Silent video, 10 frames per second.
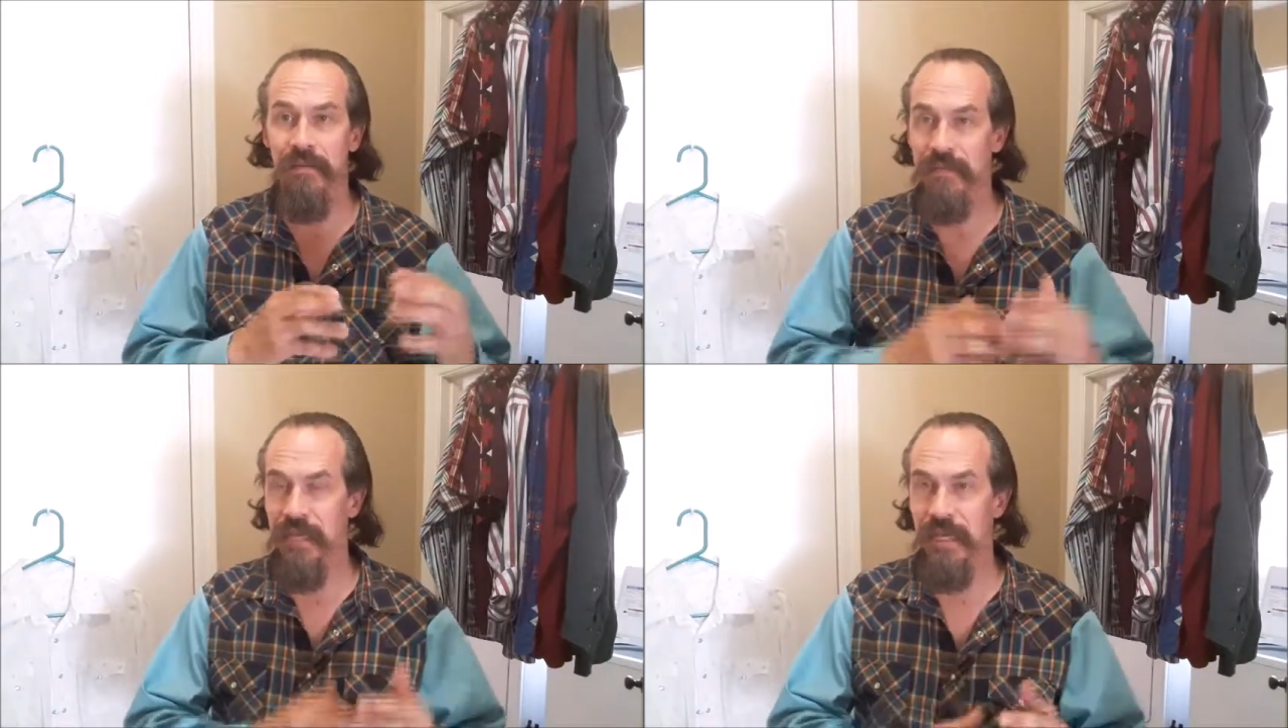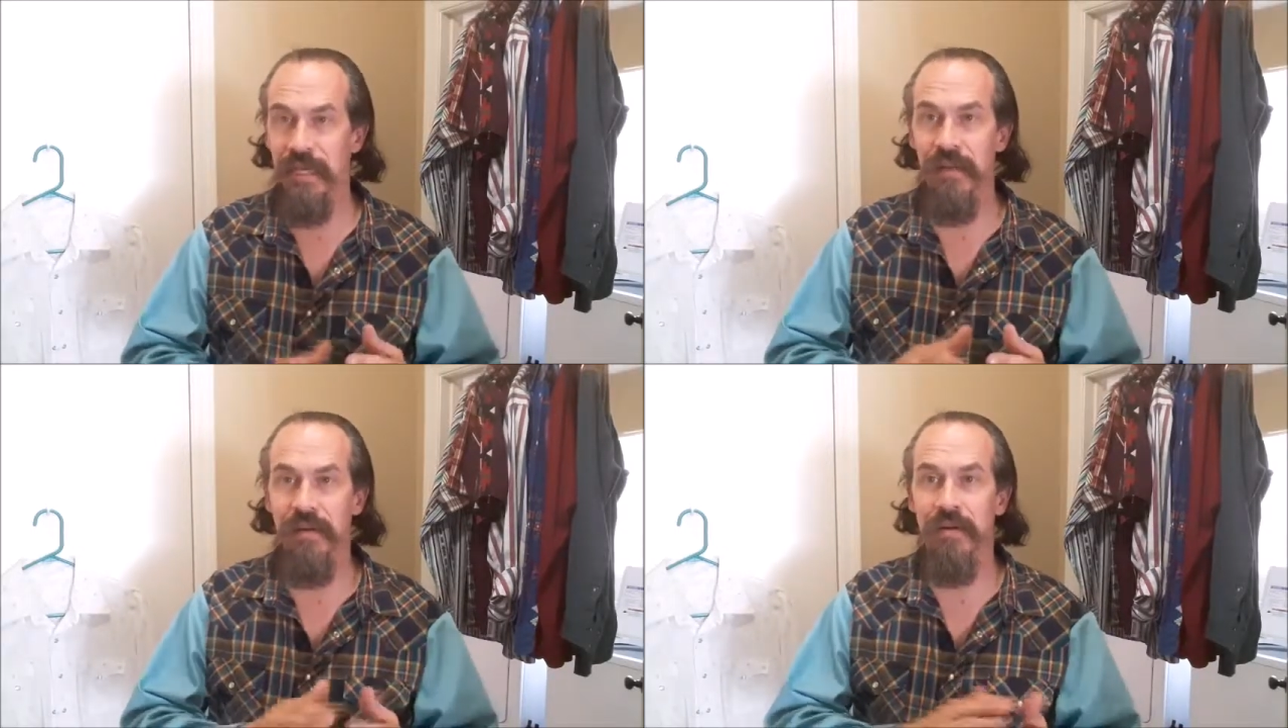
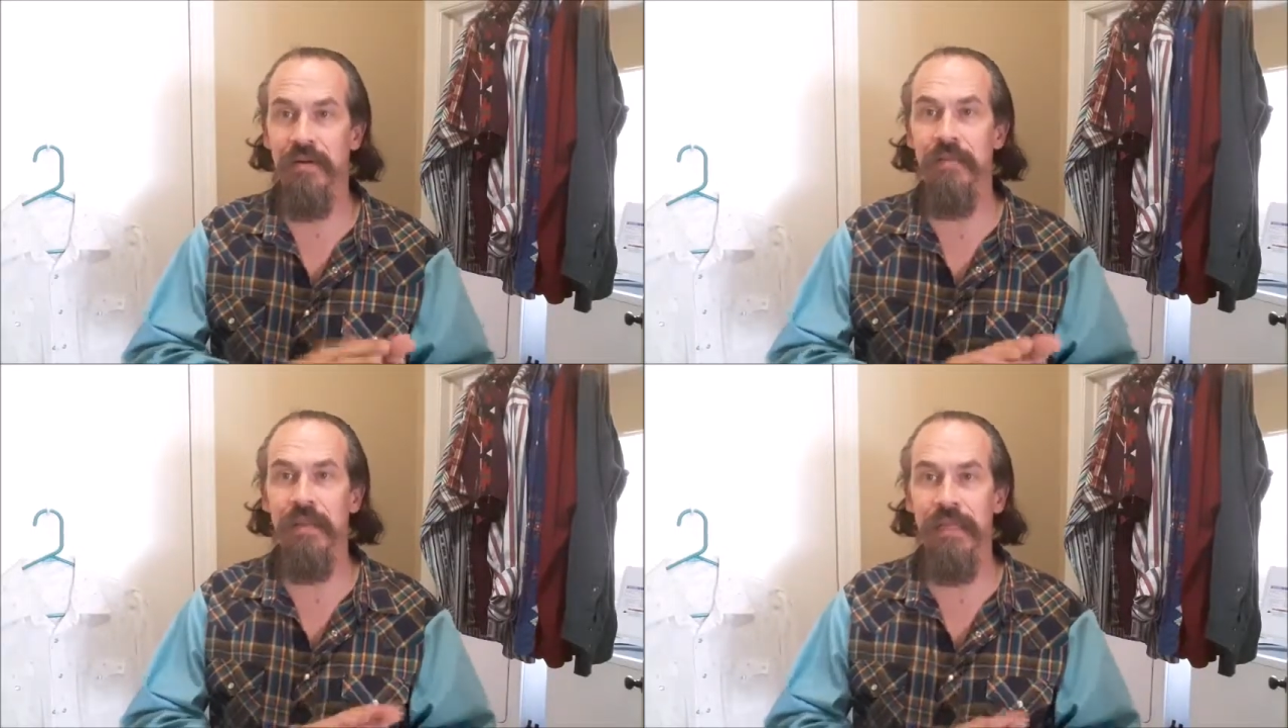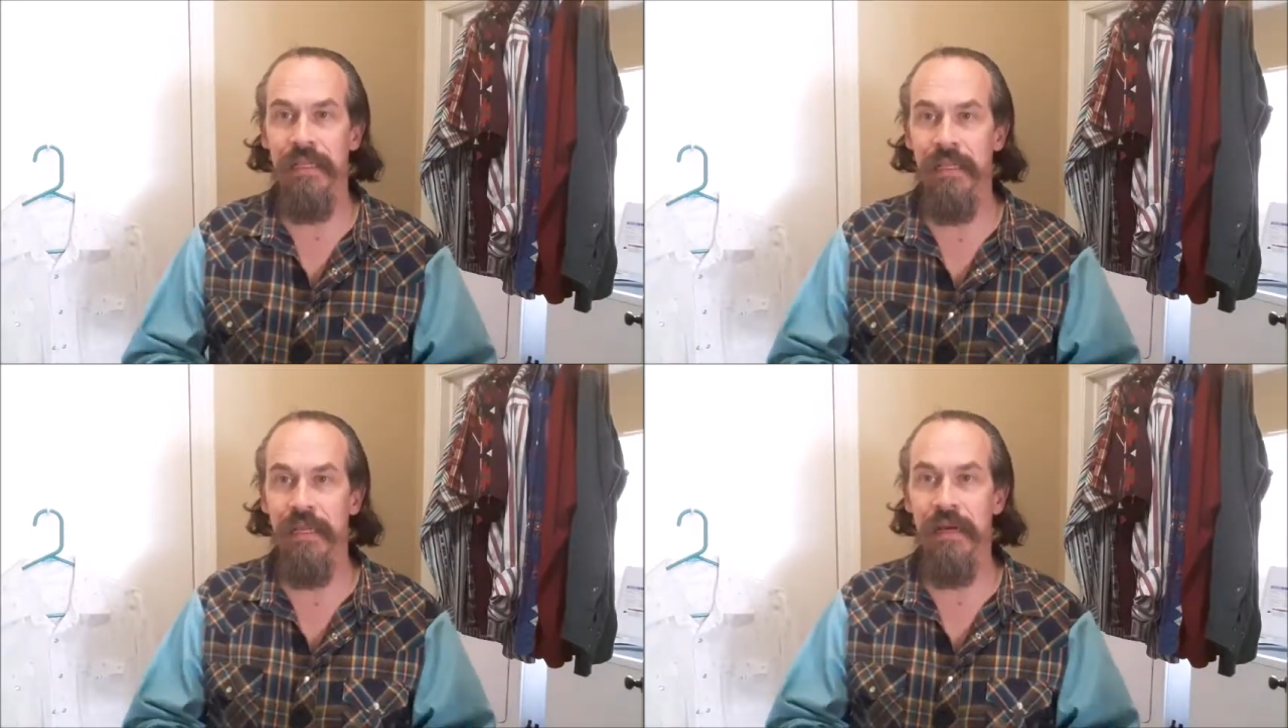taken it home,
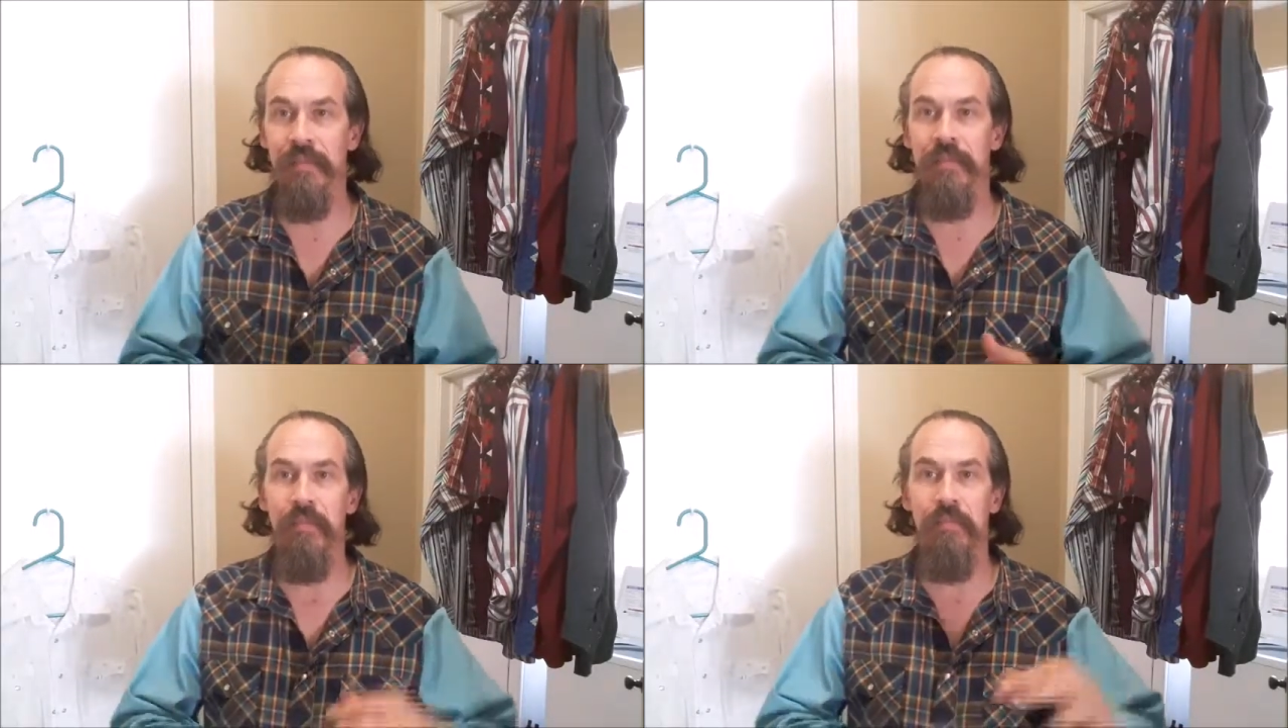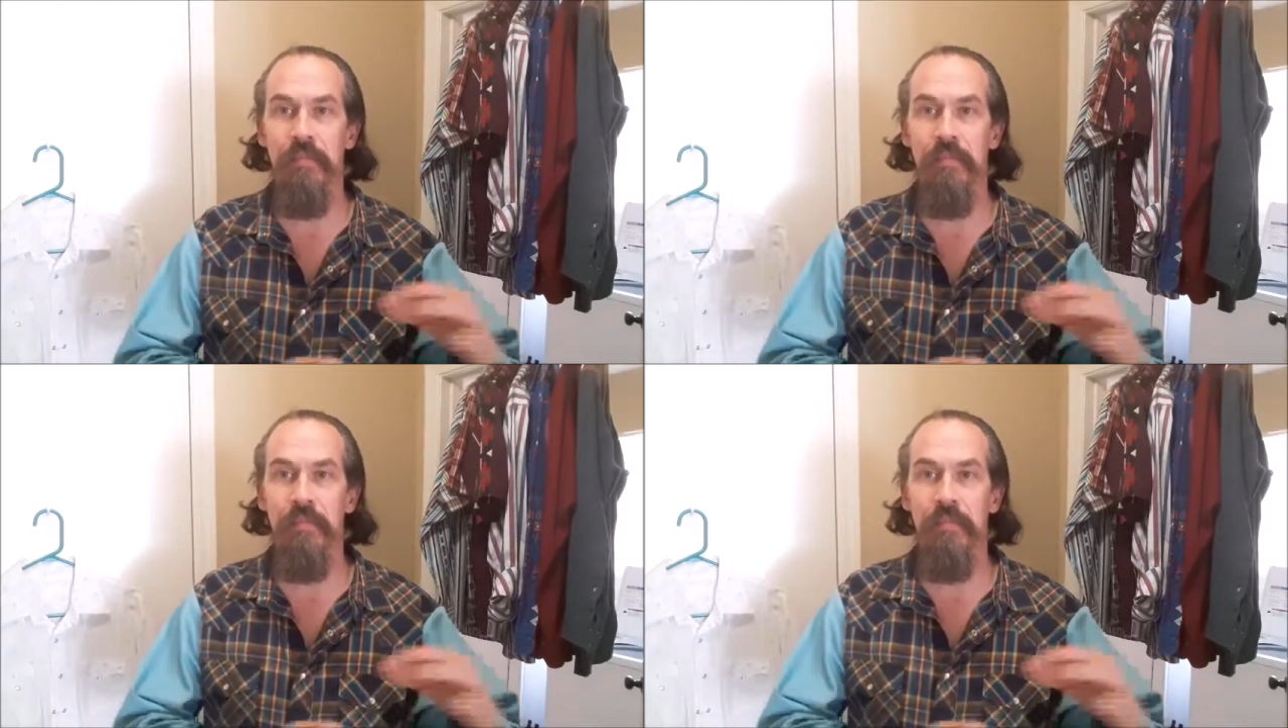cleaned it up,